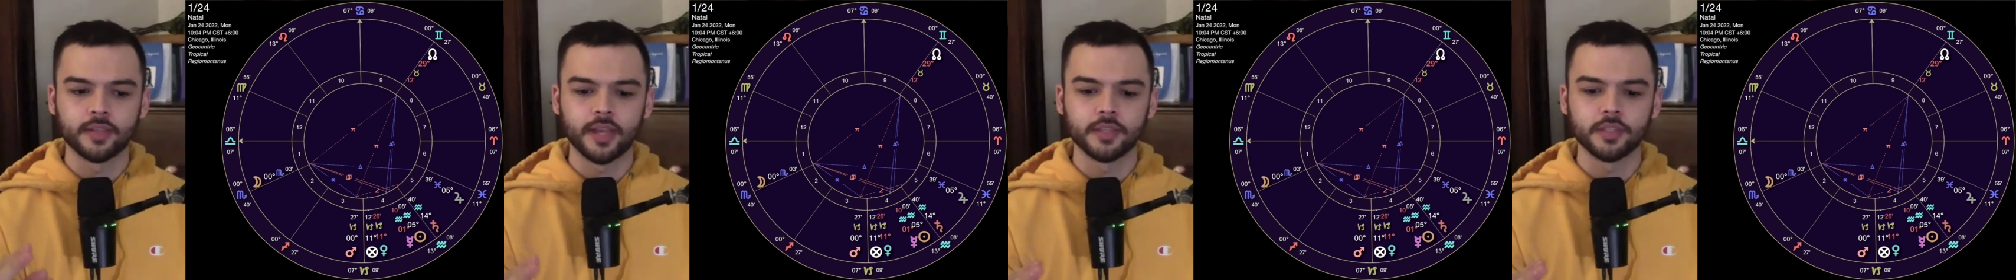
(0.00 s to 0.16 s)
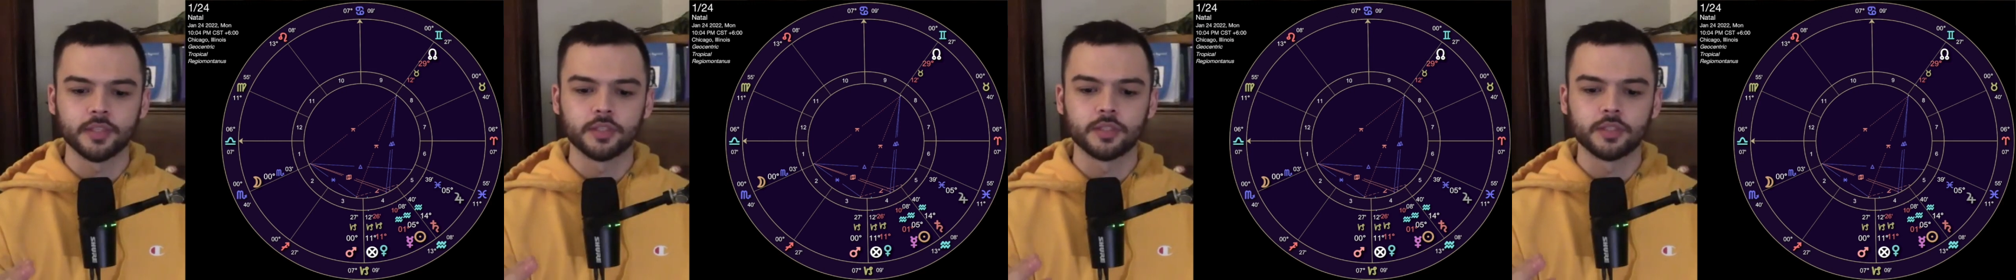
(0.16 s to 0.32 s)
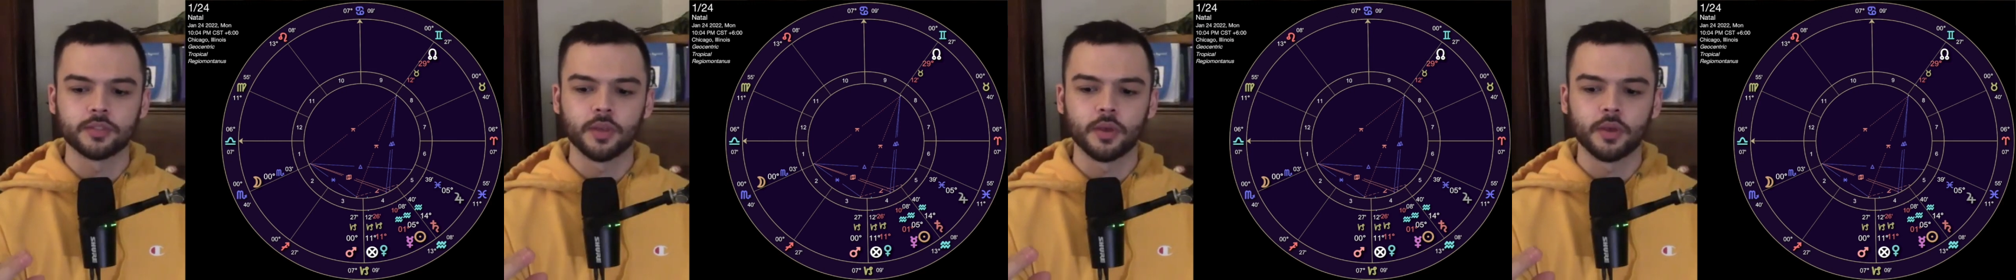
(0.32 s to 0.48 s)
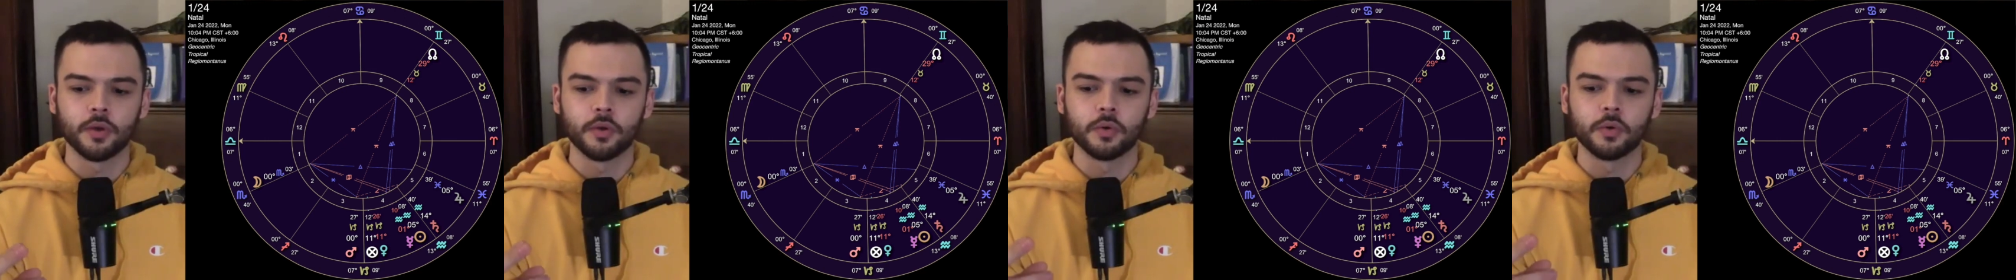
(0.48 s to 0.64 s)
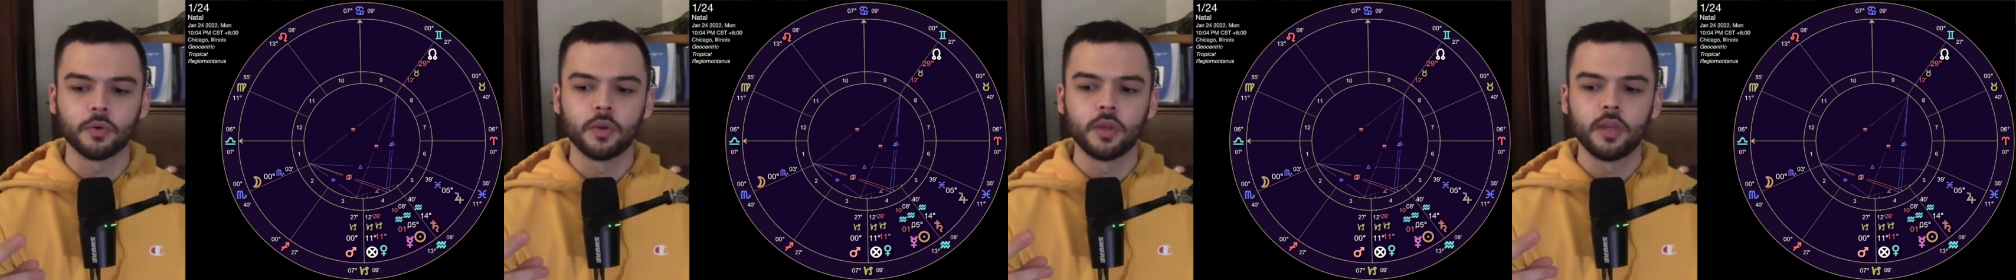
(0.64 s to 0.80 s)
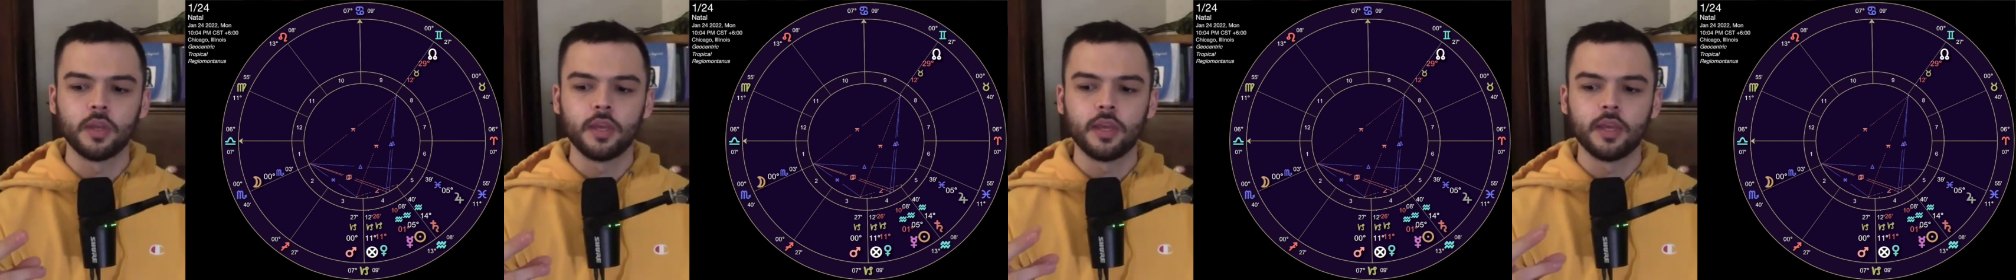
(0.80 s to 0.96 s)
And so
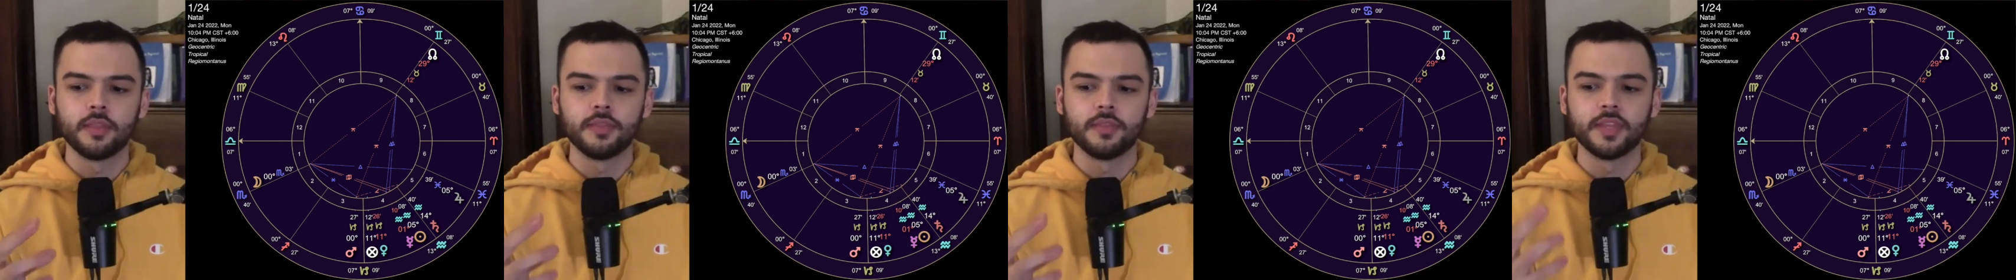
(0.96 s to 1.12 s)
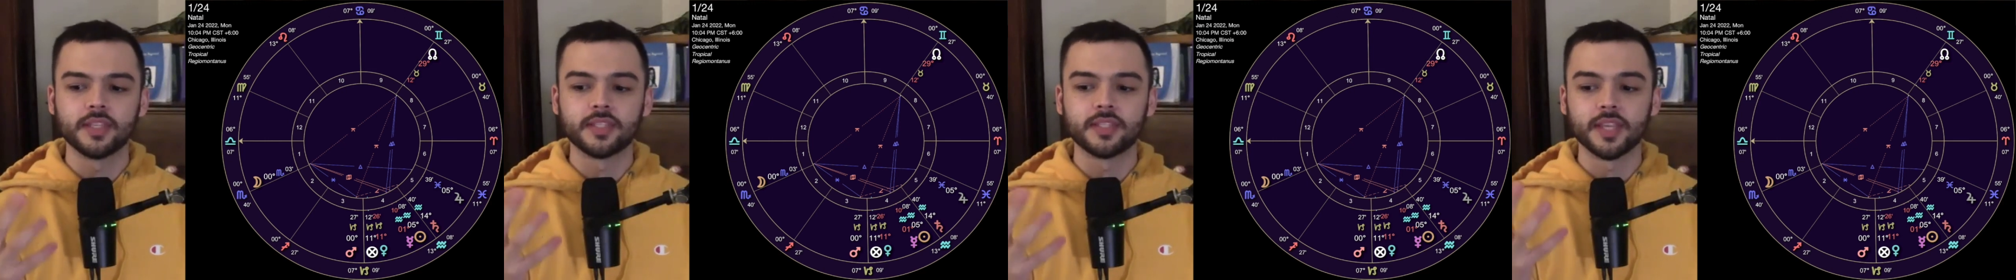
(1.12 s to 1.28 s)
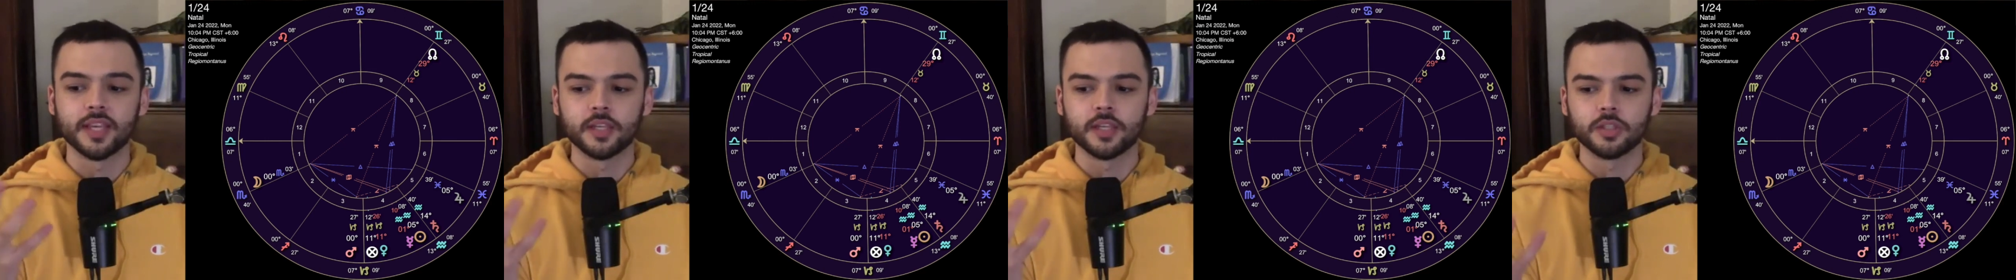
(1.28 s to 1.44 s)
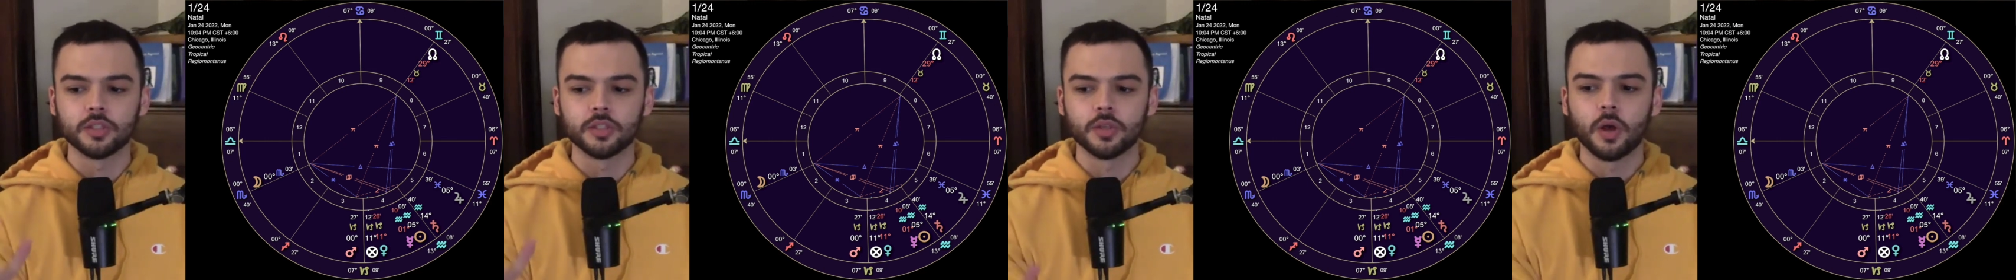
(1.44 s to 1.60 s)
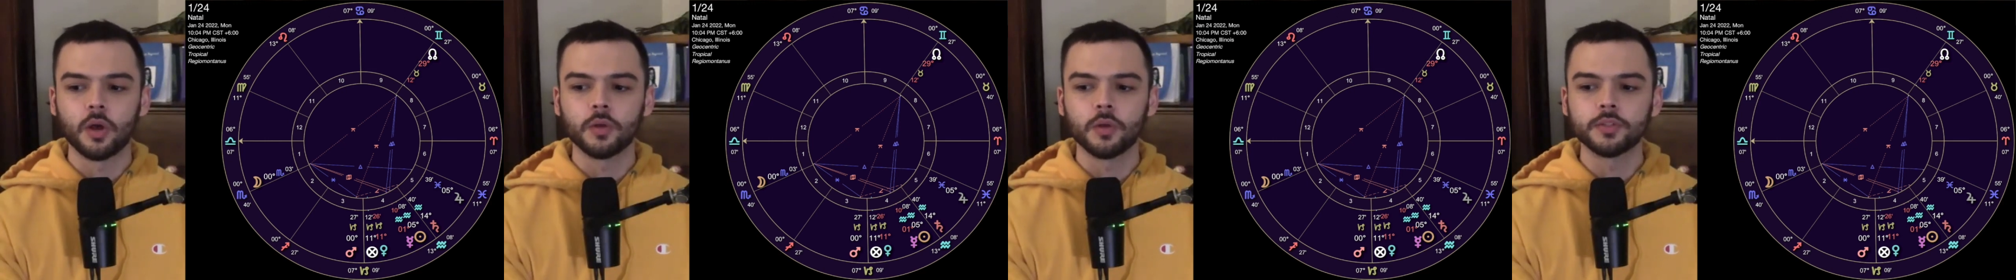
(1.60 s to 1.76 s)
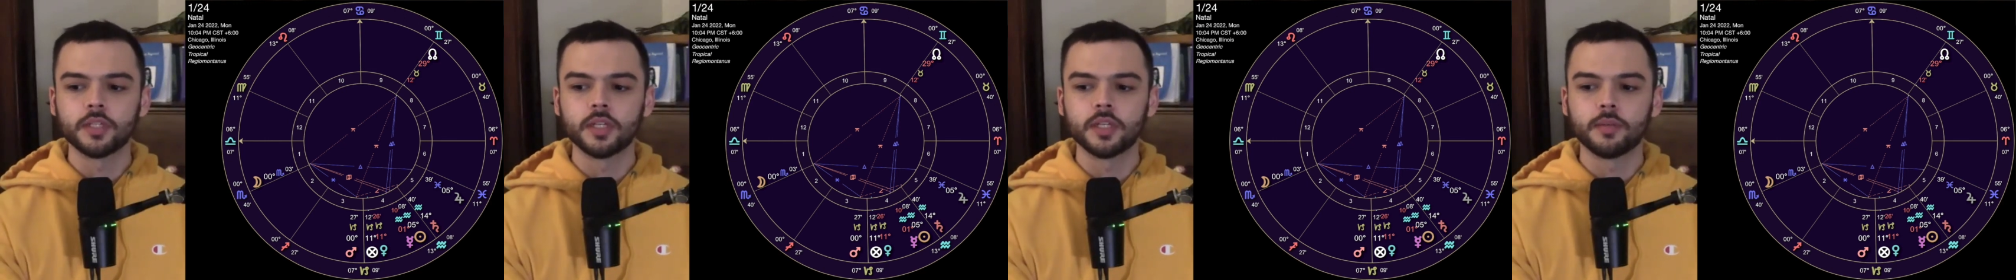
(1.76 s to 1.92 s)
this
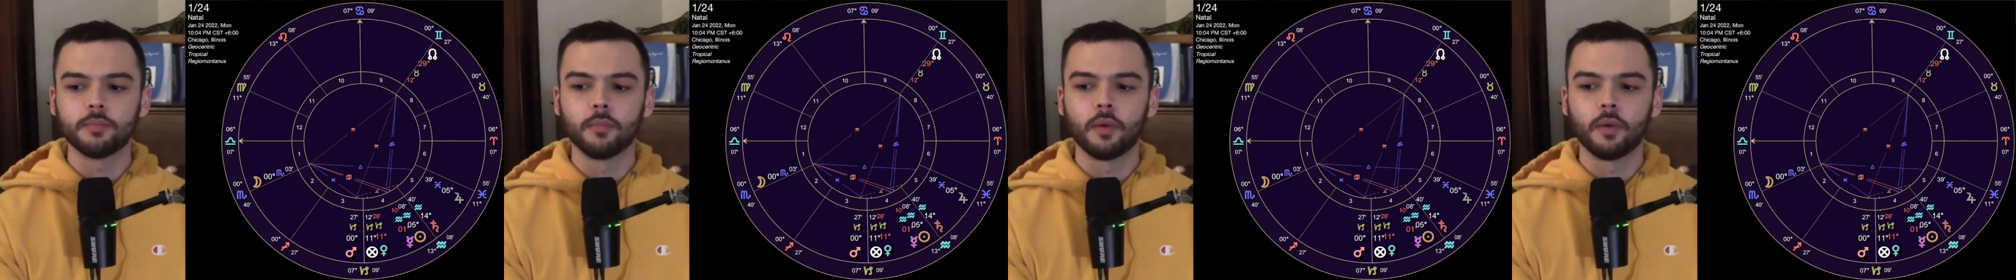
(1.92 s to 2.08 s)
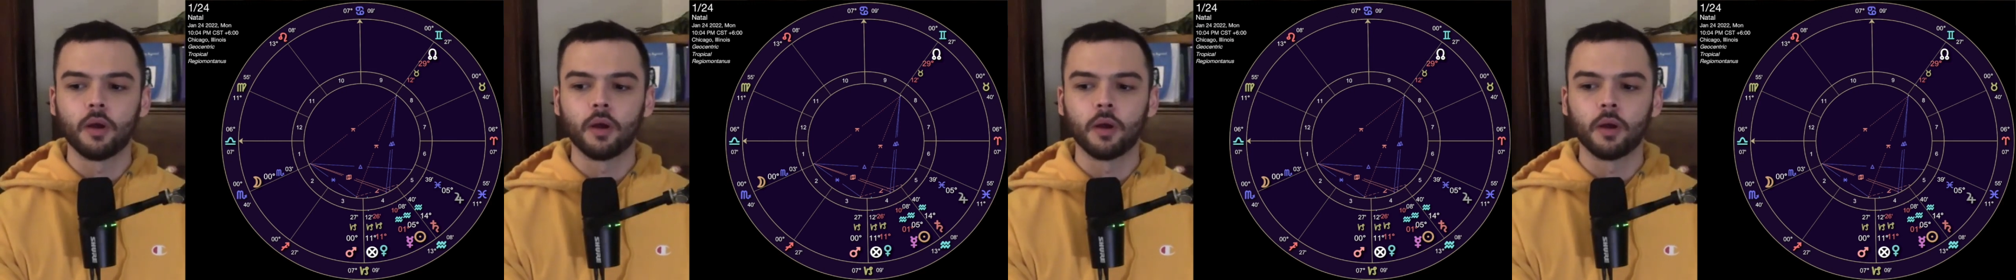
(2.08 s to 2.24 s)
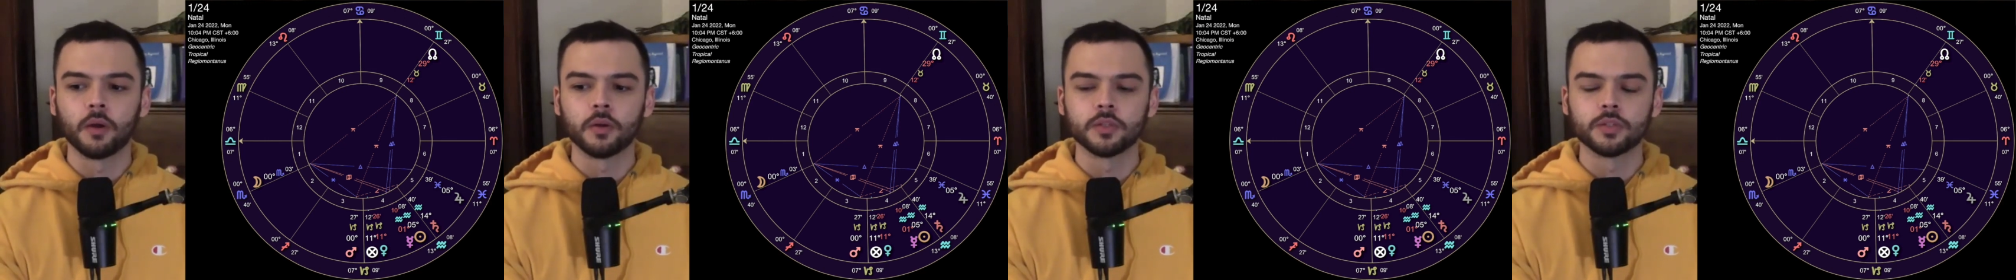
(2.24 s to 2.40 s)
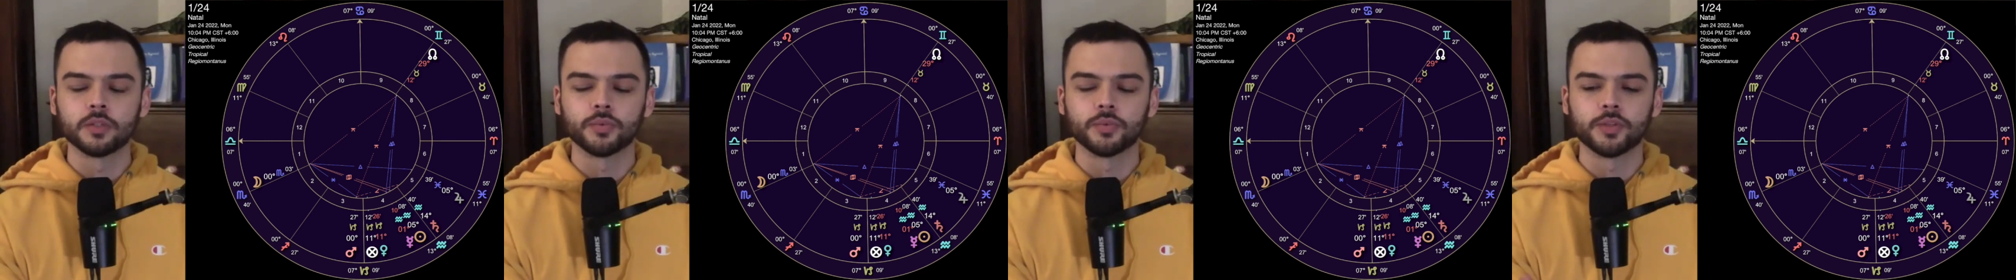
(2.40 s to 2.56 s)
exalted Mars,